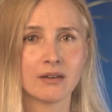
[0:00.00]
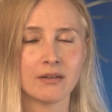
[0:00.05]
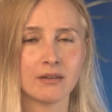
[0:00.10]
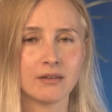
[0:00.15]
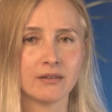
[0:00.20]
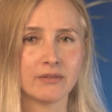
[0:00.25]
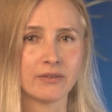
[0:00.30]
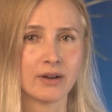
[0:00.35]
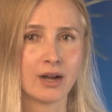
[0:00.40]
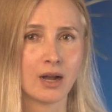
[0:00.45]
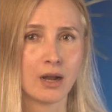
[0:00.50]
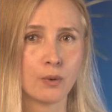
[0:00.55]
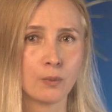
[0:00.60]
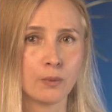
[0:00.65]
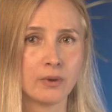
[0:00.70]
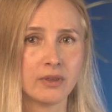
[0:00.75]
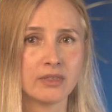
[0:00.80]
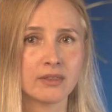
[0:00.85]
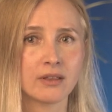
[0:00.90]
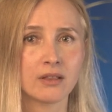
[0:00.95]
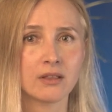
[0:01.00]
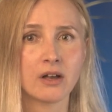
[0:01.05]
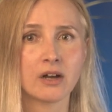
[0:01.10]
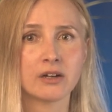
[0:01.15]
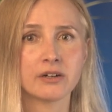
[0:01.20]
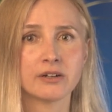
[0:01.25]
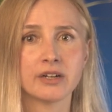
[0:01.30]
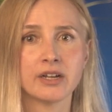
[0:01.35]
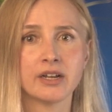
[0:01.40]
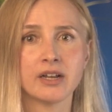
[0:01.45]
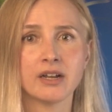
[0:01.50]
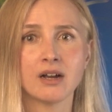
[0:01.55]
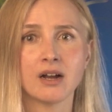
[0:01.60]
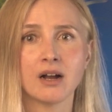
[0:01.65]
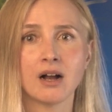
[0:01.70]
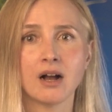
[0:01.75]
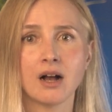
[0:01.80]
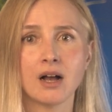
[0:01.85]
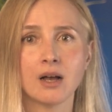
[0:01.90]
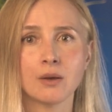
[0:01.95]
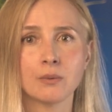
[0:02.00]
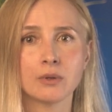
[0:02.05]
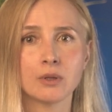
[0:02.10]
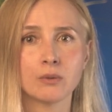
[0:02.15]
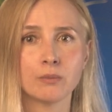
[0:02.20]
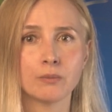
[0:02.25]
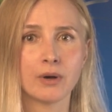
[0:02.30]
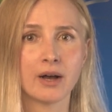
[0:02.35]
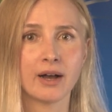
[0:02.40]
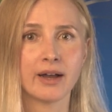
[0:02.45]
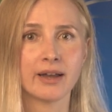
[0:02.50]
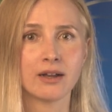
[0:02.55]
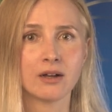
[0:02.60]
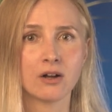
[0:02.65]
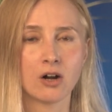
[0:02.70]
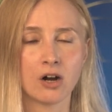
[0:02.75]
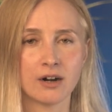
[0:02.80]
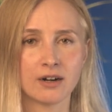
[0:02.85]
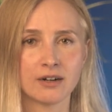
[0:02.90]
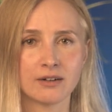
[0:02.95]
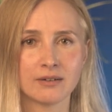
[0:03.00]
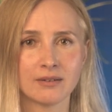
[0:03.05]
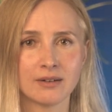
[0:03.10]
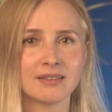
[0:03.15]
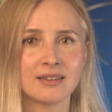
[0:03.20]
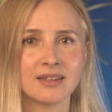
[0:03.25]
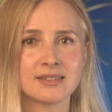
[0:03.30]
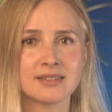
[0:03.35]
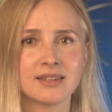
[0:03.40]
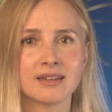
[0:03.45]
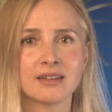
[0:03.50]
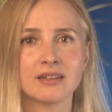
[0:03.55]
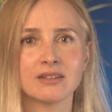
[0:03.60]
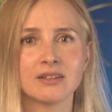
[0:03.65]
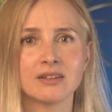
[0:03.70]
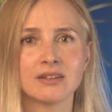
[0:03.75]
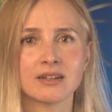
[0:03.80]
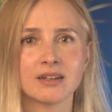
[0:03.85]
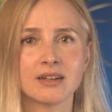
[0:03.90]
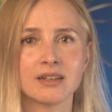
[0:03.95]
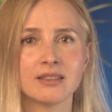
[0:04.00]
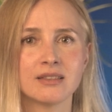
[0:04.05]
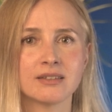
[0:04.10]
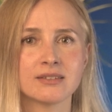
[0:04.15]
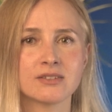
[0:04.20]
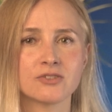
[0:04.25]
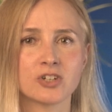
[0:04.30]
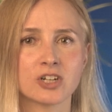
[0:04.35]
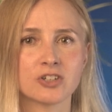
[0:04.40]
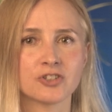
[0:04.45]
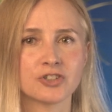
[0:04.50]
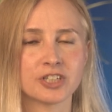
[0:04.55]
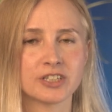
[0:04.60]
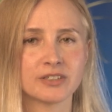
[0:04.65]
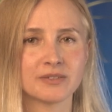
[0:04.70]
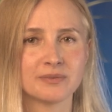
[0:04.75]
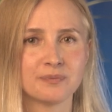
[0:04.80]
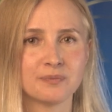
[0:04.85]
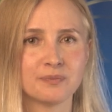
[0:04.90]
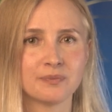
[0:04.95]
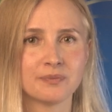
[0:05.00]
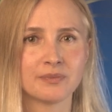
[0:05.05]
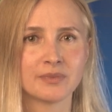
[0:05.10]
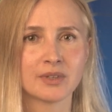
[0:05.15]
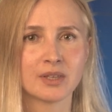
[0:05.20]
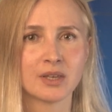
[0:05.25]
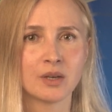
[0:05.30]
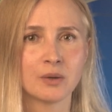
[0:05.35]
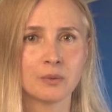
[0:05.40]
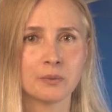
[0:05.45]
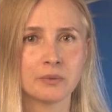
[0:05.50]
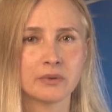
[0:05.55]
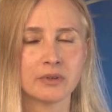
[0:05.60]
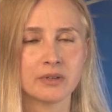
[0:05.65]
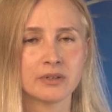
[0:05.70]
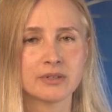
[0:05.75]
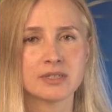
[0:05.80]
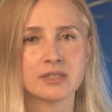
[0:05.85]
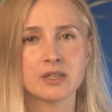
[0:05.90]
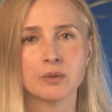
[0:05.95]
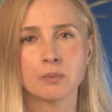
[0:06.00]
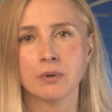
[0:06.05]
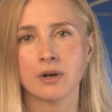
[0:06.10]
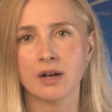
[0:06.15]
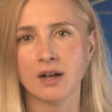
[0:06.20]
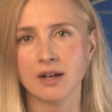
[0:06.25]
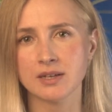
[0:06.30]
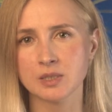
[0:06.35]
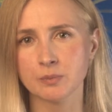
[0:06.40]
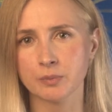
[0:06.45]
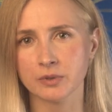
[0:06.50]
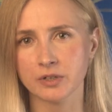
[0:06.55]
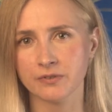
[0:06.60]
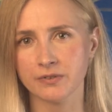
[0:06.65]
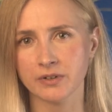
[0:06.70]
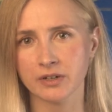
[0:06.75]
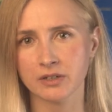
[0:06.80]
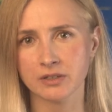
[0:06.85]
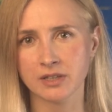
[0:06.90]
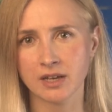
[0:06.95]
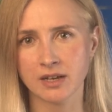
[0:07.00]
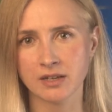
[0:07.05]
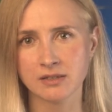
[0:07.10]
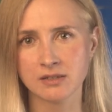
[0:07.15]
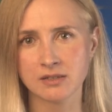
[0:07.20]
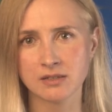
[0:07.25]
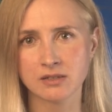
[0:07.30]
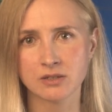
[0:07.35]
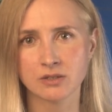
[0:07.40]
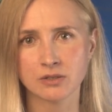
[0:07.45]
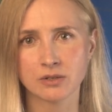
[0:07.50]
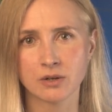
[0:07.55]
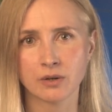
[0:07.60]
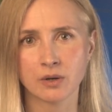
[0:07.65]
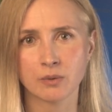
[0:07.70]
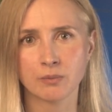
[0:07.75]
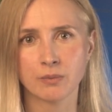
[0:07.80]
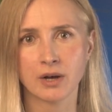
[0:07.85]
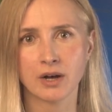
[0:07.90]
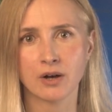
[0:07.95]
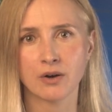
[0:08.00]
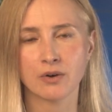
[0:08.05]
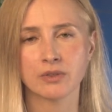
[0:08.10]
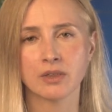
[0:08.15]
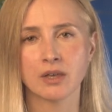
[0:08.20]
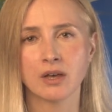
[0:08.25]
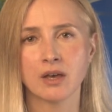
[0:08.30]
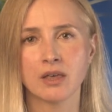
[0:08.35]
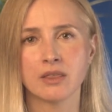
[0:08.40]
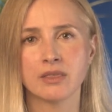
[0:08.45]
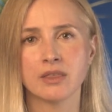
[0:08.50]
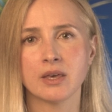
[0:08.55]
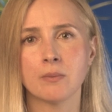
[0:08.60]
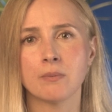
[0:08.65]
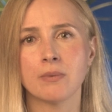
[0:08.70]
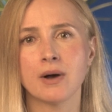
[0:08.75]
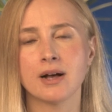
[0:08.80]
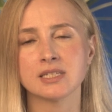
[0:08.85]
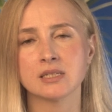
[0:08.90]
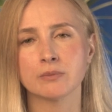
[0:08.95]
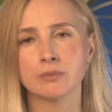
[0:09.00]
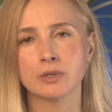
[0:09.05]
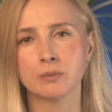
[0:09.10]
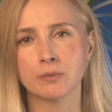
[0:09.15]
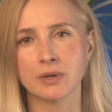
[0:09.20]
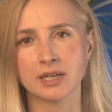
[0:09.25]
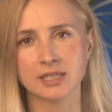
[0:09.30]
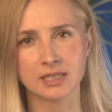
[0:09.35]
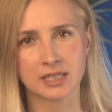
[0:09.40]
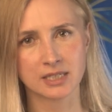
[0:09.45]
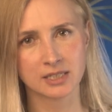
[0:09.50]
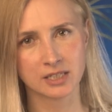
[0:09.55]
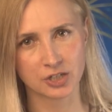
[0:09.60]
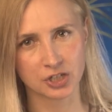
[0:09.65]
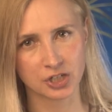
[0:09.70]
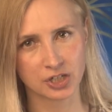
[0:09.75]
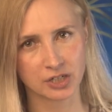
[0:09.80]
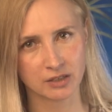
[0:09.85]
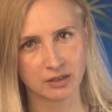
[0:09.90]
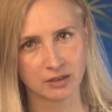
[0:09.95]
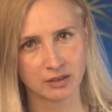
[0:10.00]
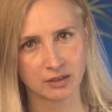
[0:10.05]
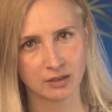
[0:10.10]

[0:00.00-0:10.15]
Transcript: If I win the lottery, I will buy a car. Let's take a look at the structure. We use the past perfect tense to talk about the impossible past condition,